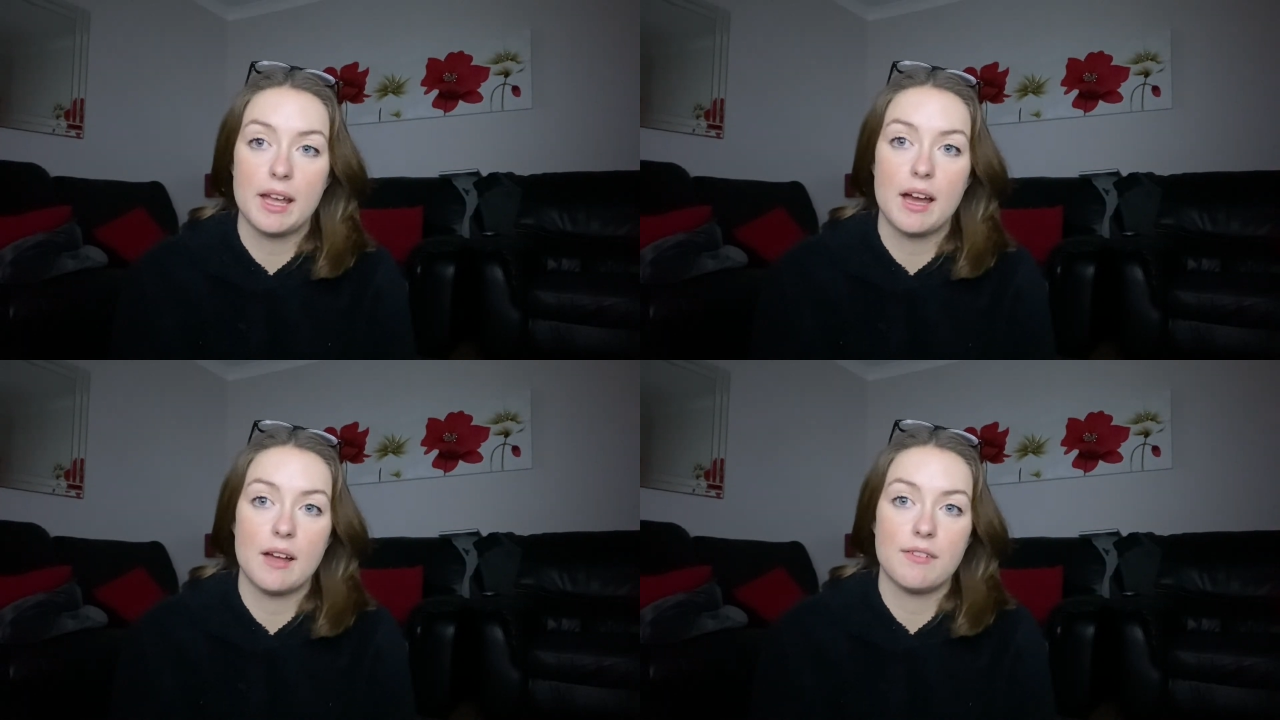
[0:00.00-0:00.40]

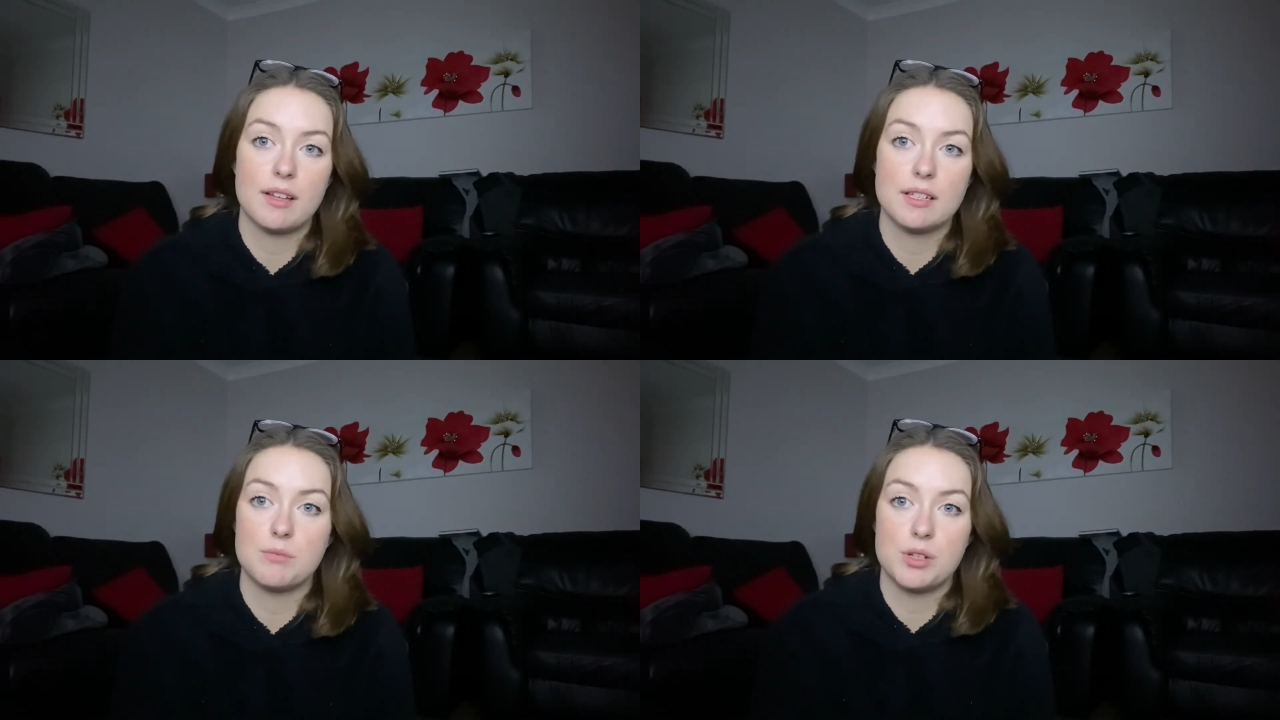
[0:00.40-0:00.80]
I found these
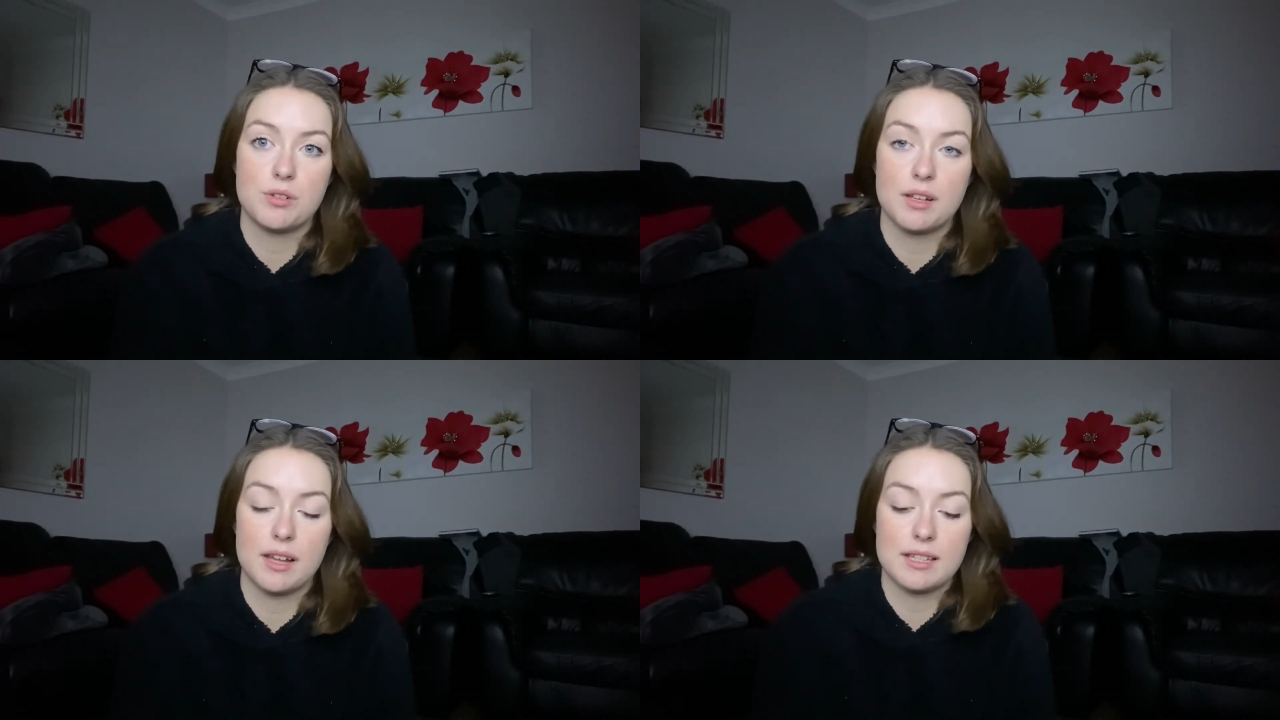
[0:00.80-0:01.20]
beautiful,
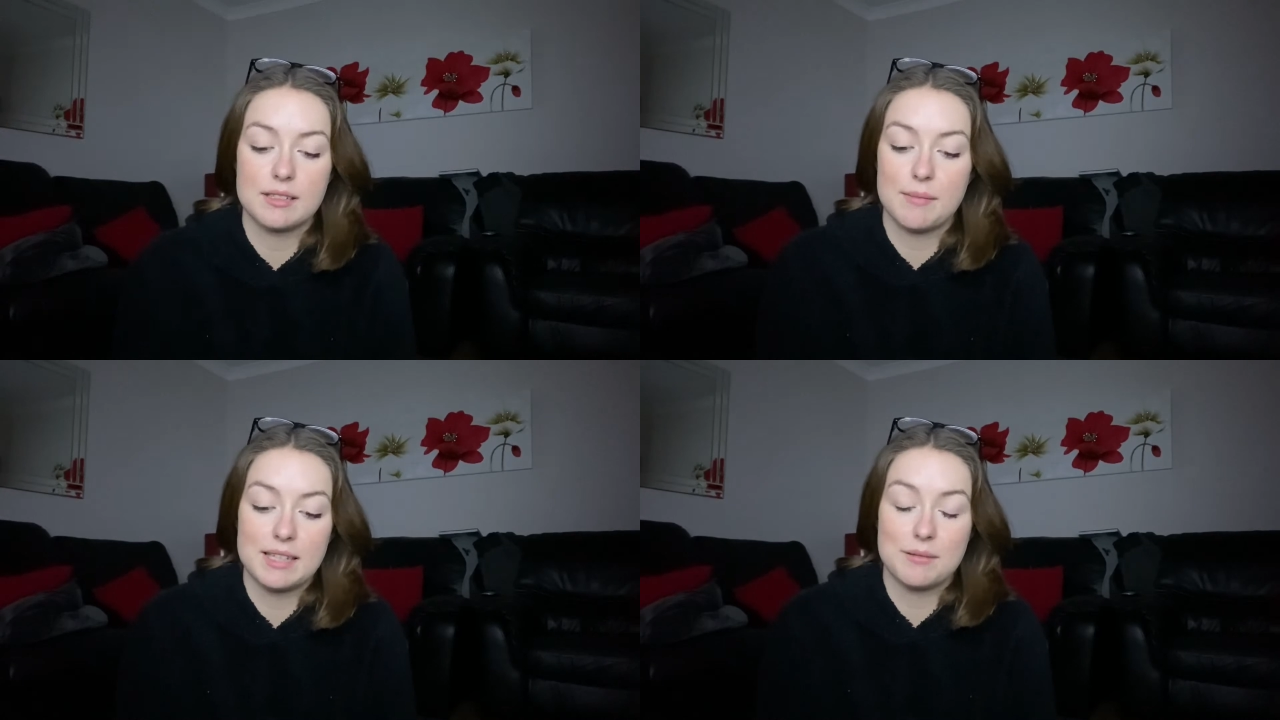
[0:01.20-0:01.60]
like, these
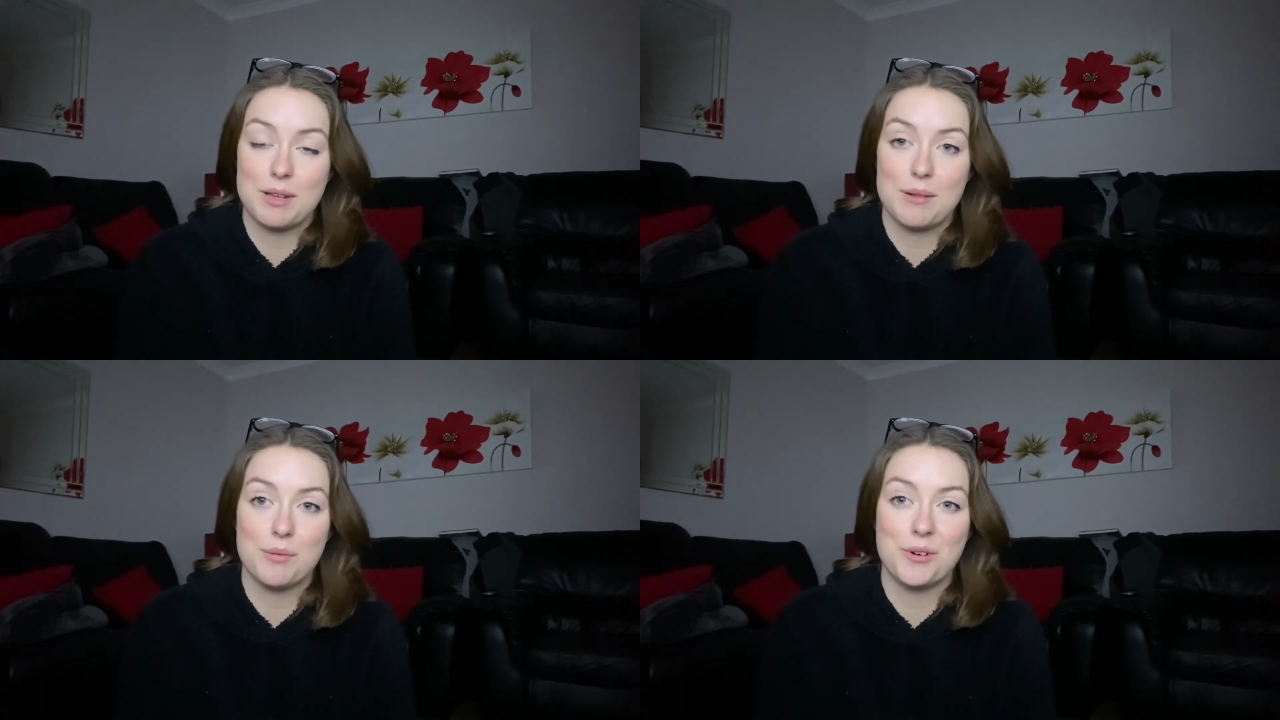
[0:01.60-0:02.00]
amazing
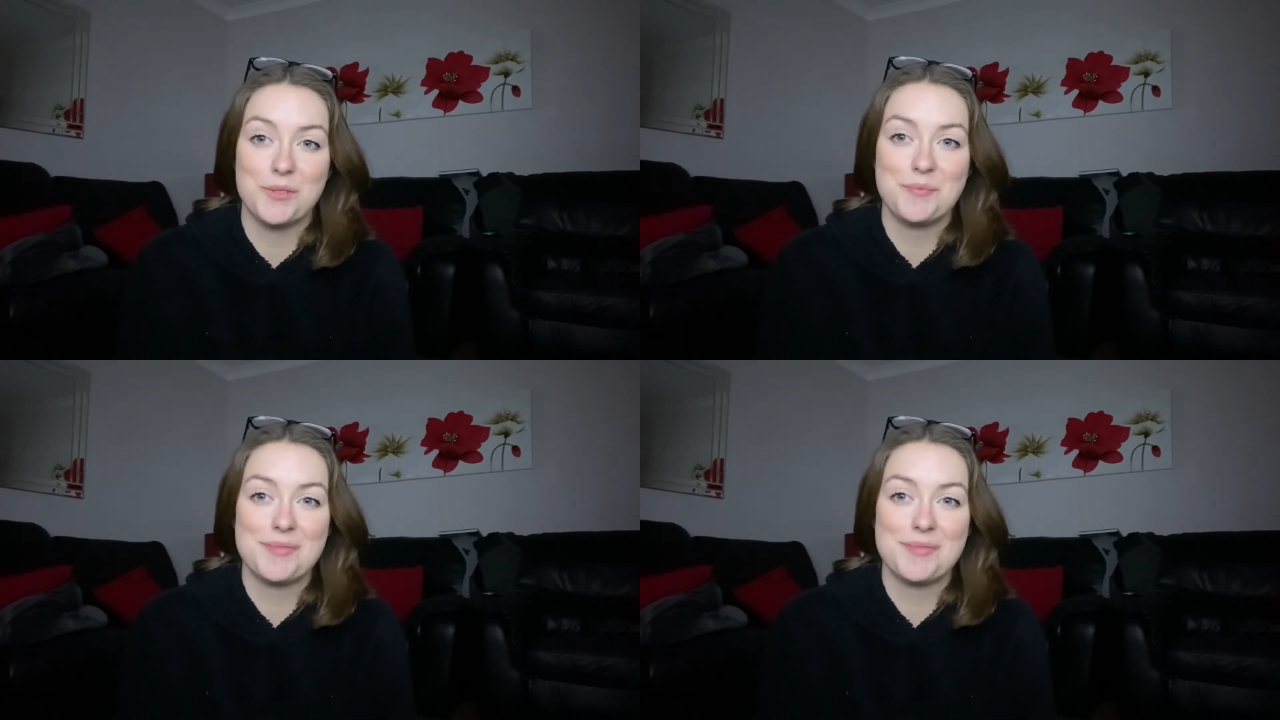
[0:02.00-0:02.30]
people,